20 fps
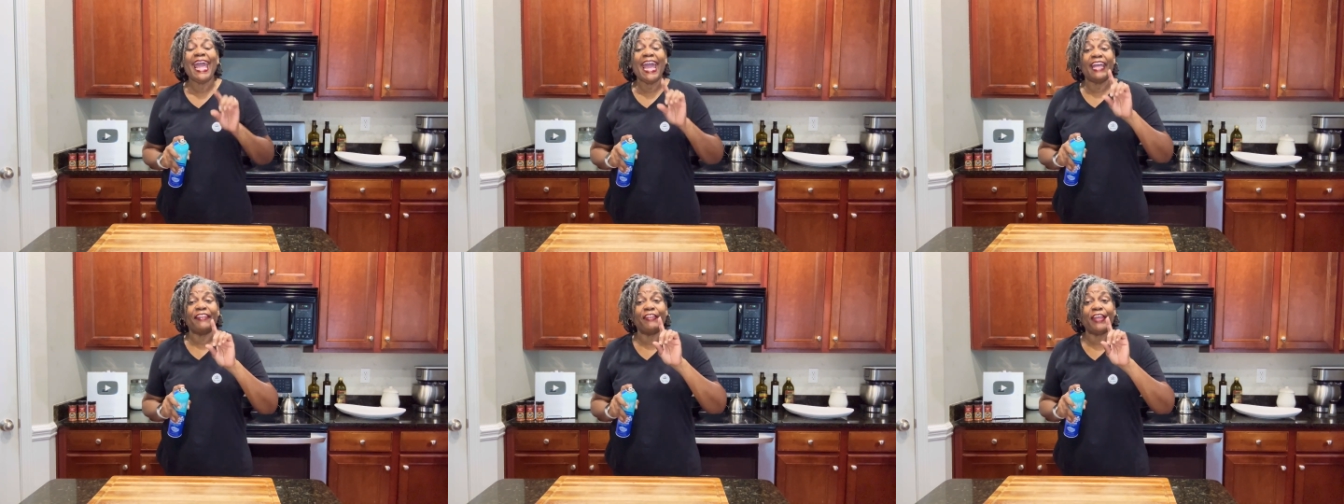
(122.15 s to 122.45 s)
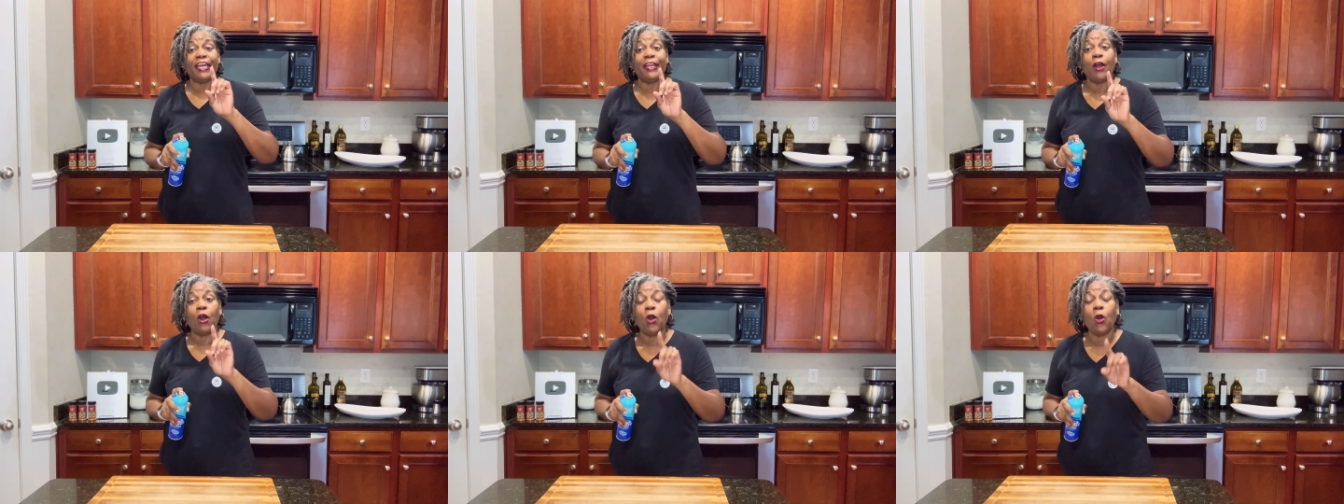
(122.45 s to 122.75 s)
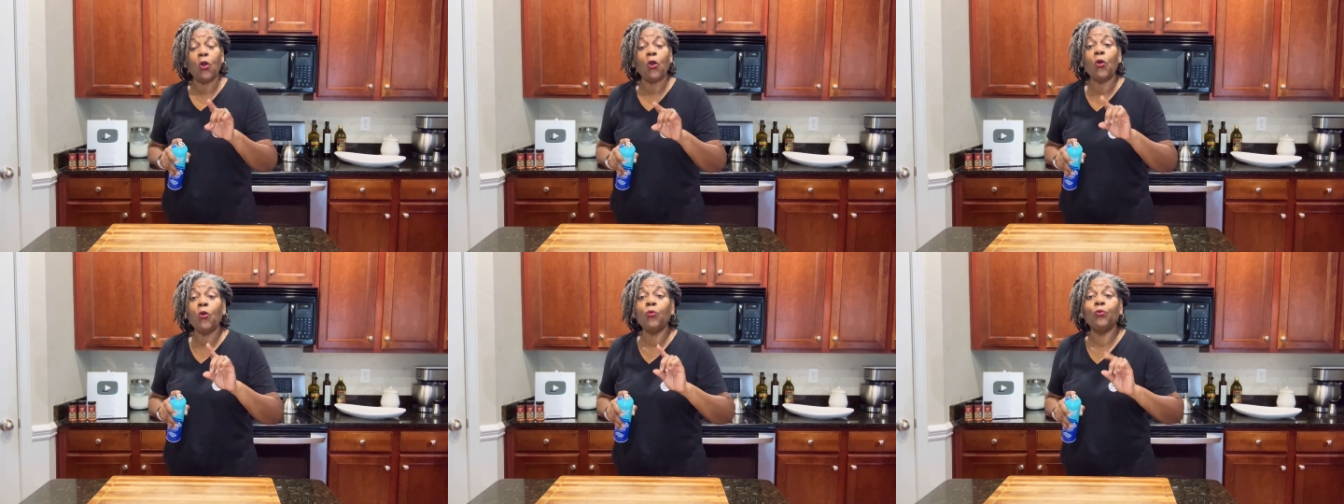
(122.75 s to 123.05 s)
and that
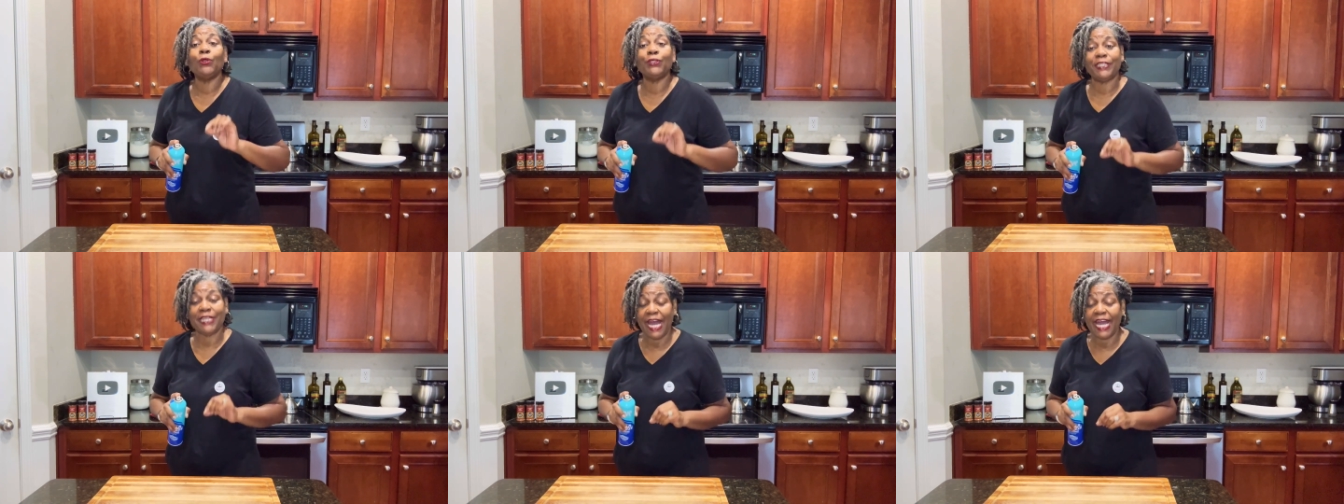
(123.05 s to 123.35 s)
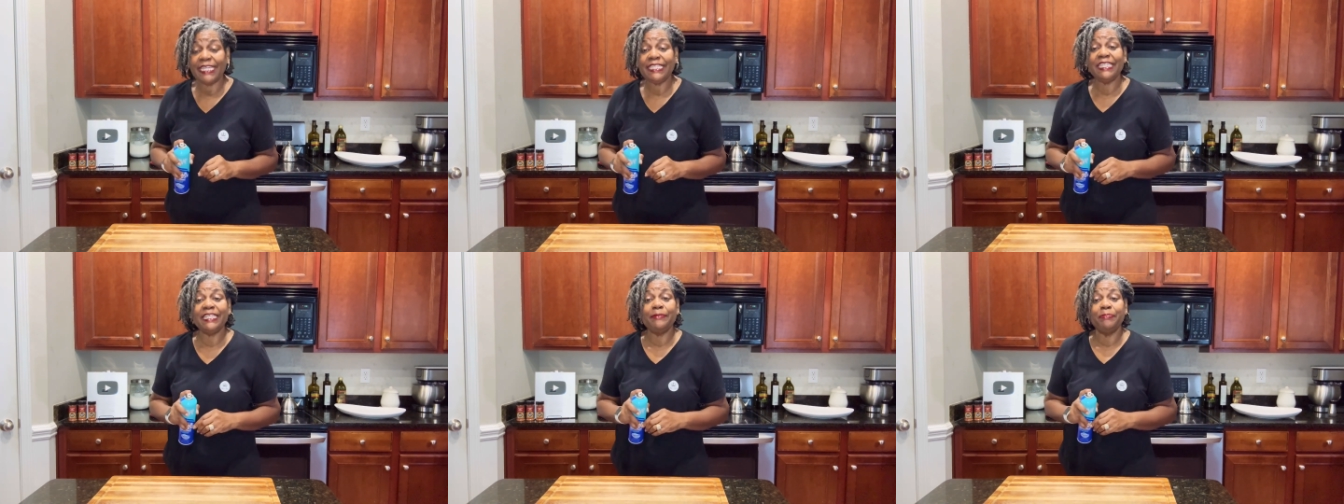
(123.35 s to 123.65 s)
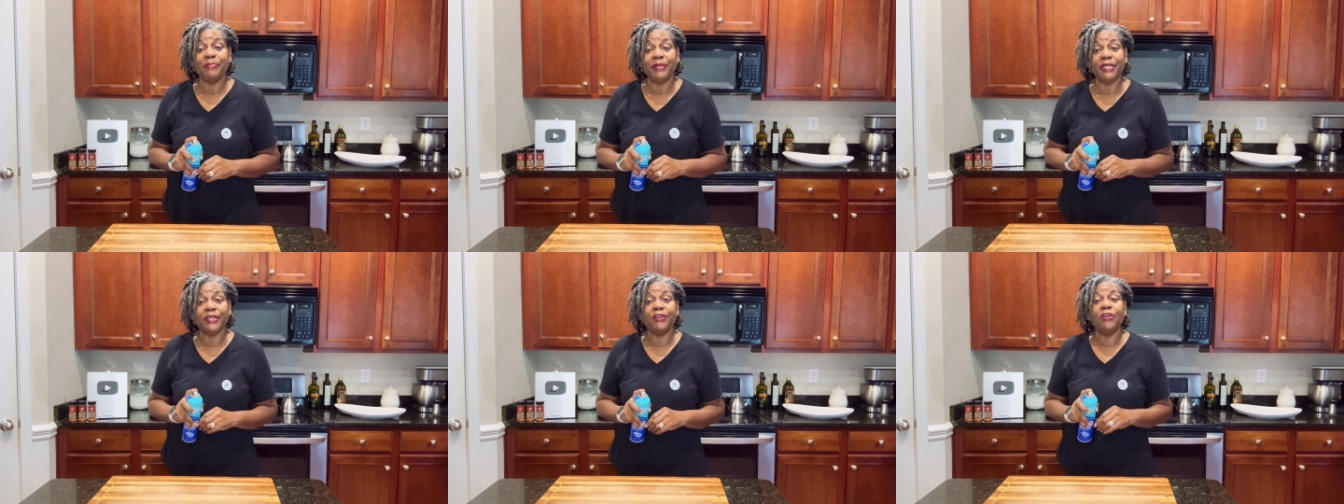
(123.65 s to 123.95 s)
hole will not get
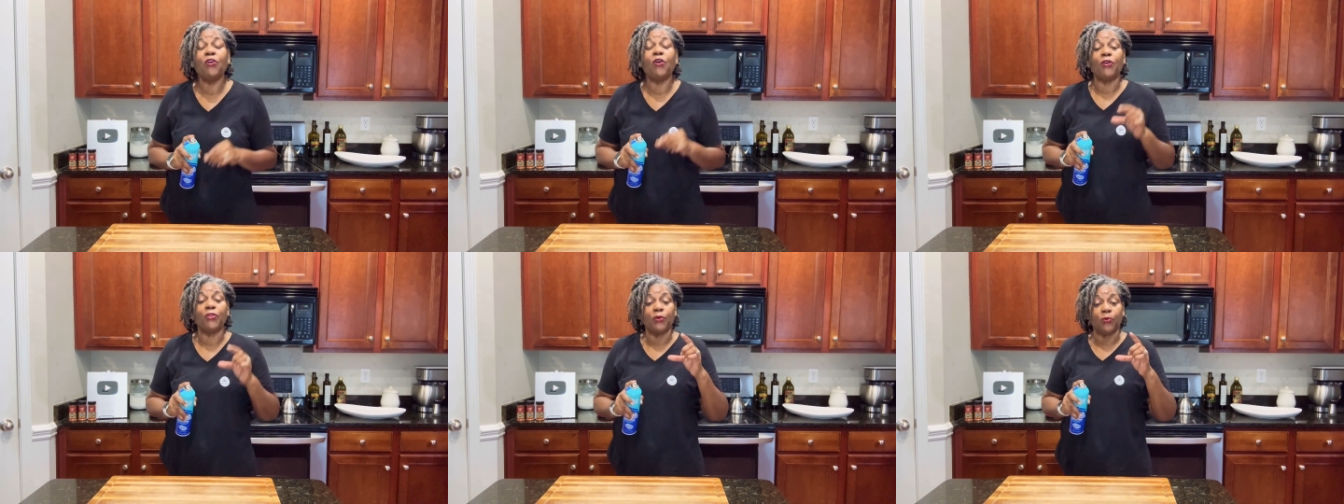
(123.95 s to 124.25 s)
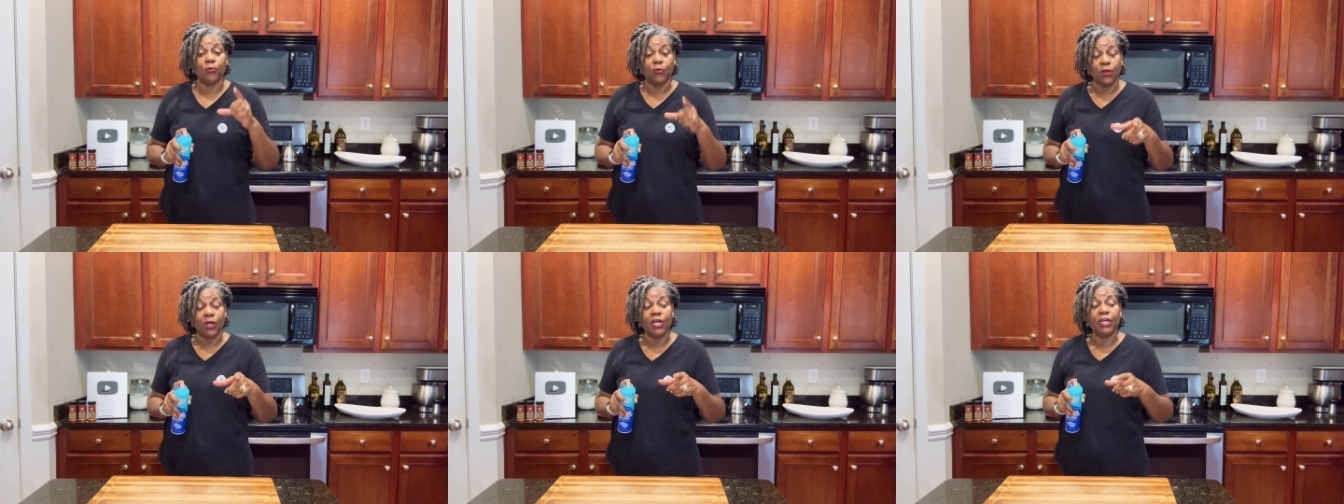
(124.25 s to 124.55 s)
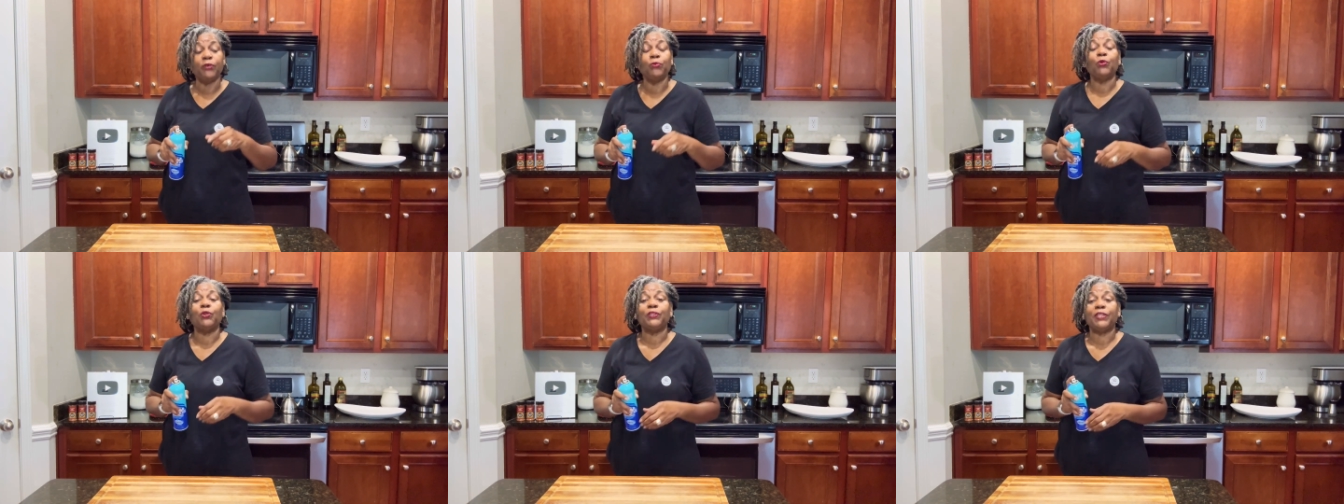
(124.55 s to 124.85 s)
bigger or the
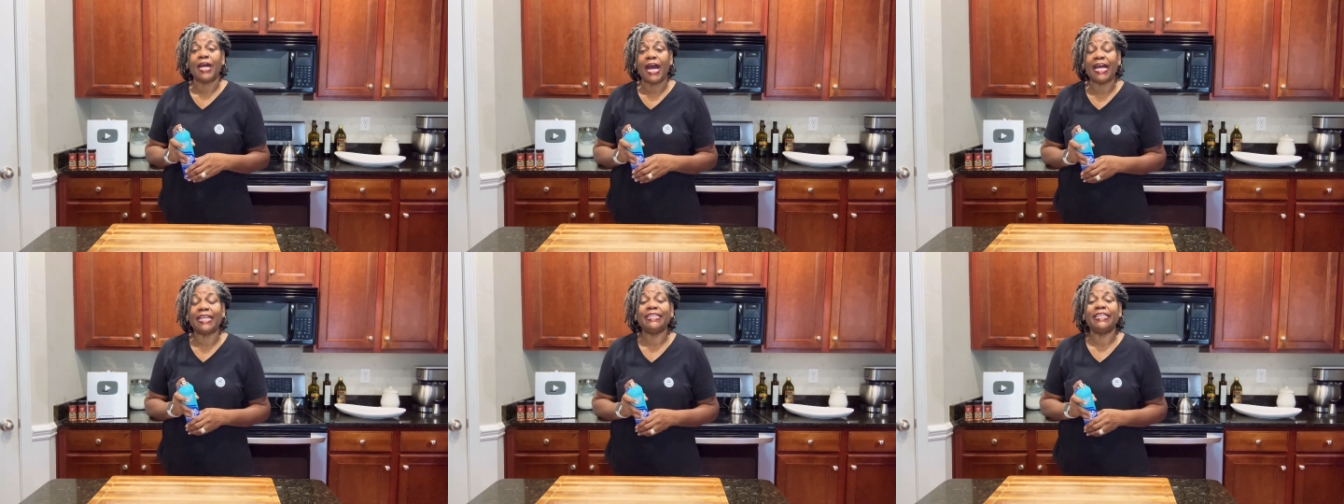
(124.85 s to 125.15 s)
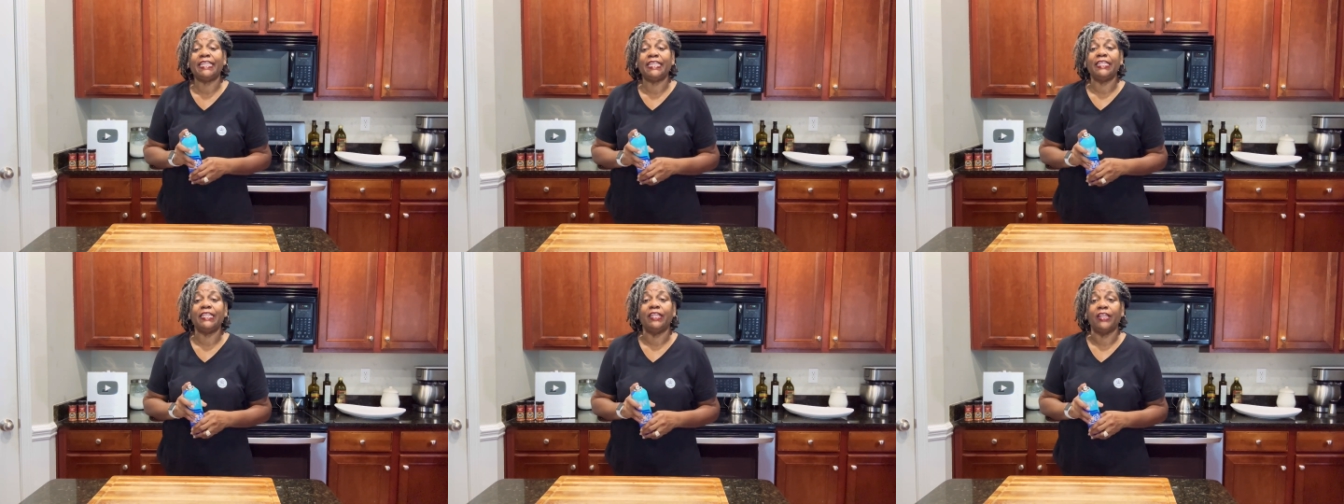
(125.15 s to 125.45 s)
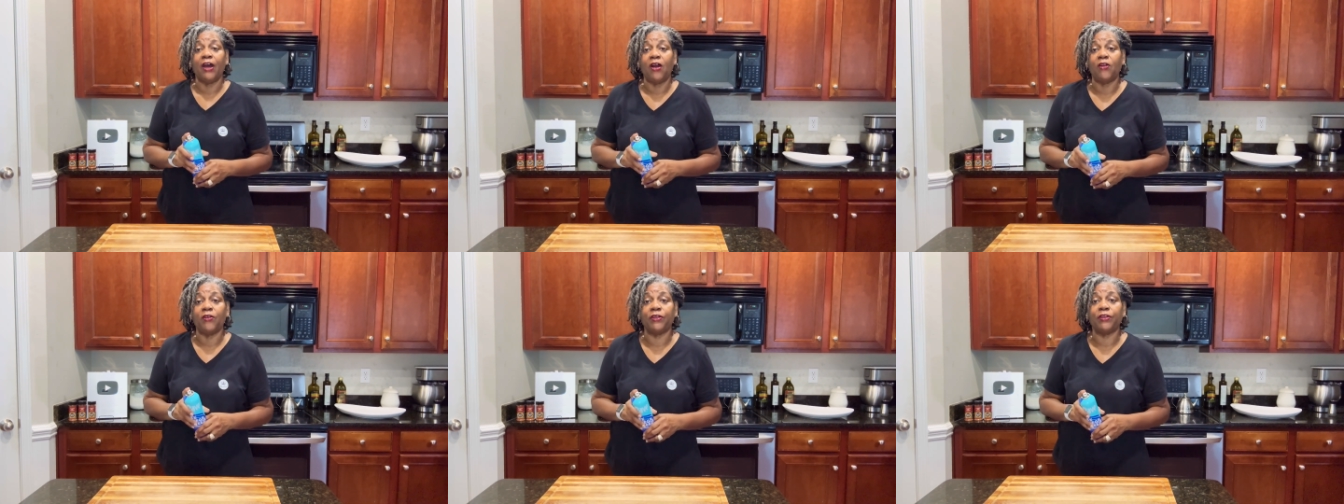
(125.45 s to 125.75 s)
run will not get
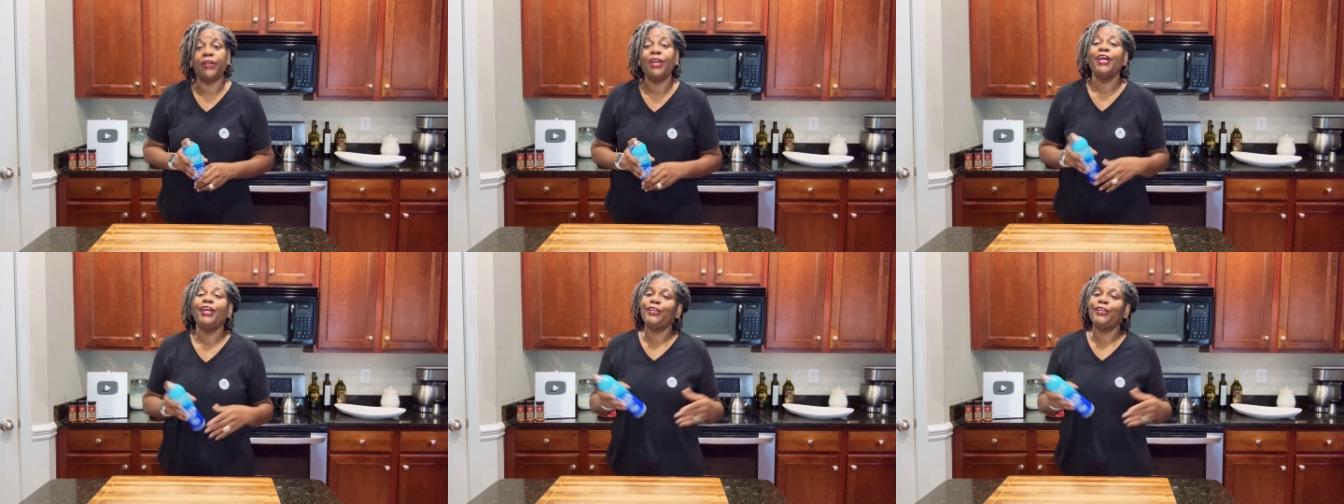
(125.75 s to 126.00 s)
longer.